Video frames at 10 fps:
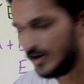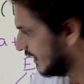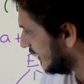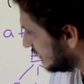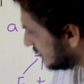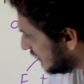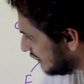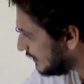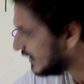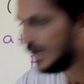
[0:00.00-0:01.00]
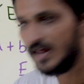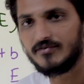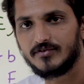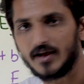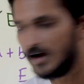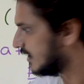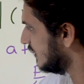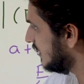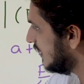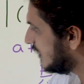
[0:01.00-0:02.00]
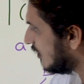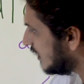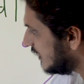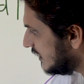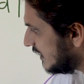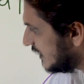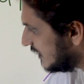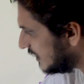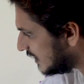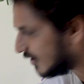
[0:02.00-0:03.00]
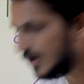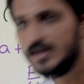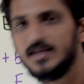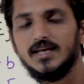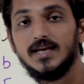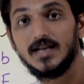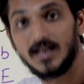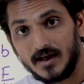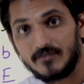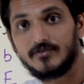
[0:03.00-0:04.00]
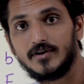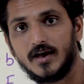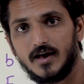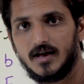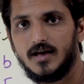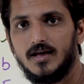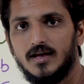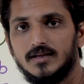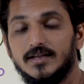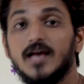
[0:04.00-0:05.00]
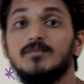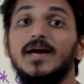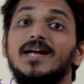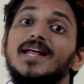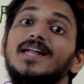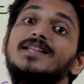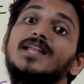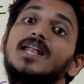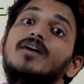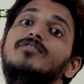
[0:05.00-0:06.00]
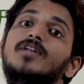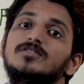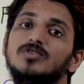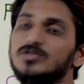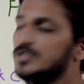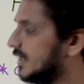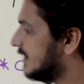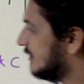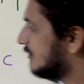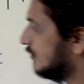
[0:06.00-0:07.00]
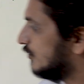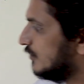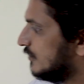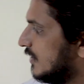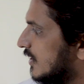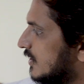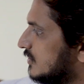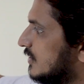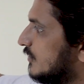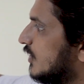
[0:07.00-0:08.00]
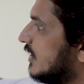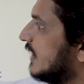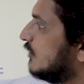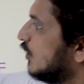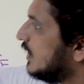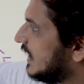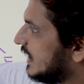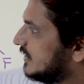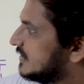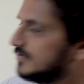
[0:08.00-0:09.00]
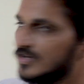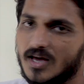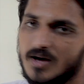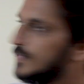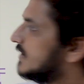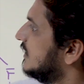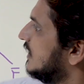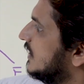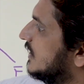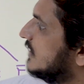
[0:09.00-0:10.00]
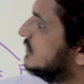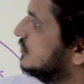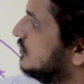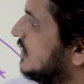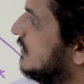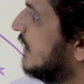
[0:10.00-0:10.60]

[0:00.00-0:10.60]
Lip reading: It is keeping left. E calling E, E calling E, left. They are maintaining the left associative. See, we will get only this grammar. E tends to E